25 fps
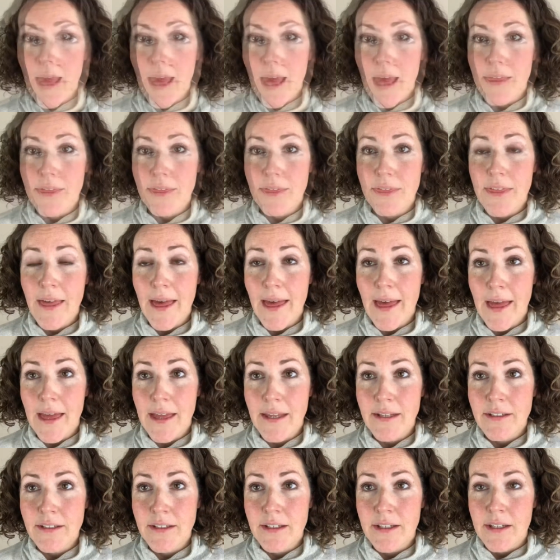And
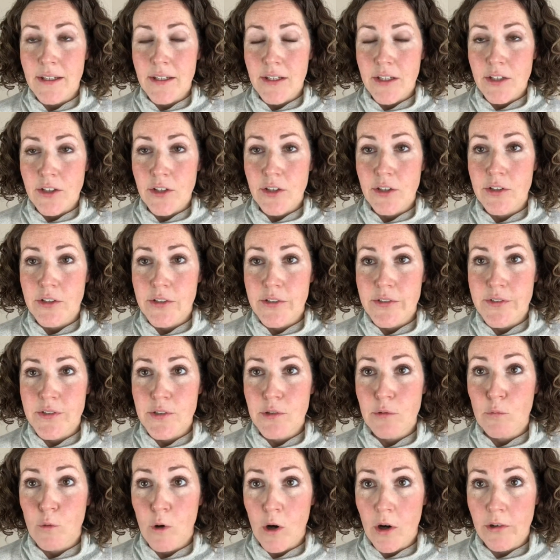then you use
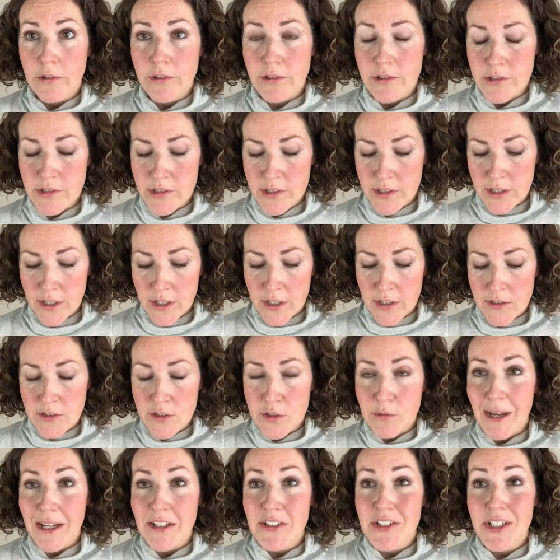your wand
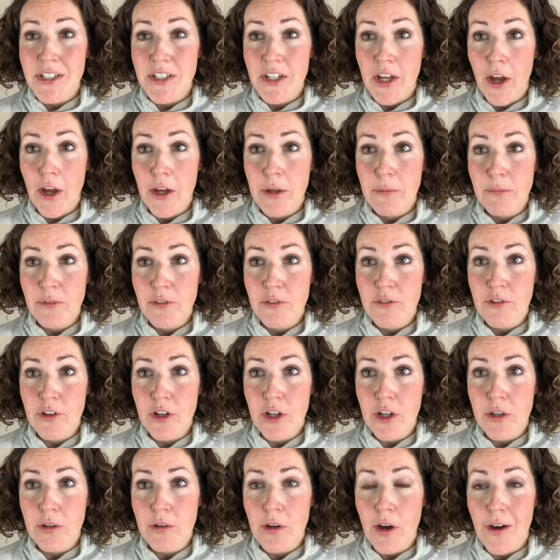to actually comb
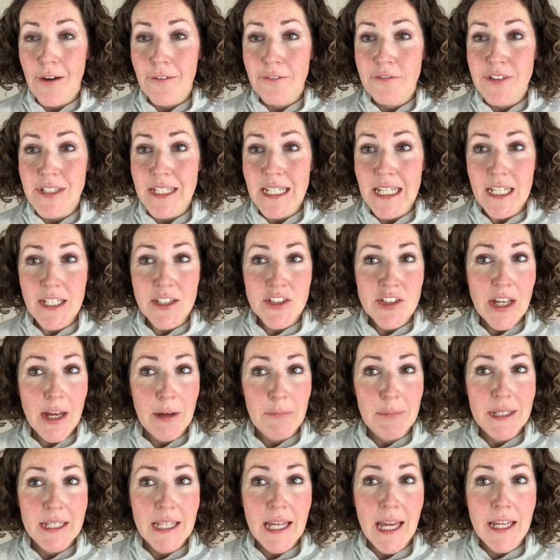through after each
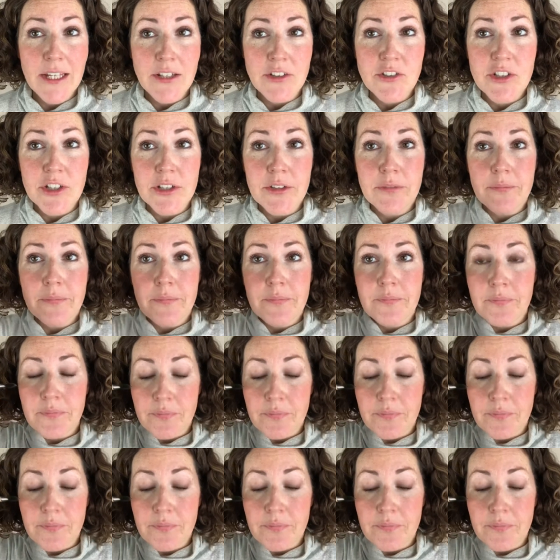application.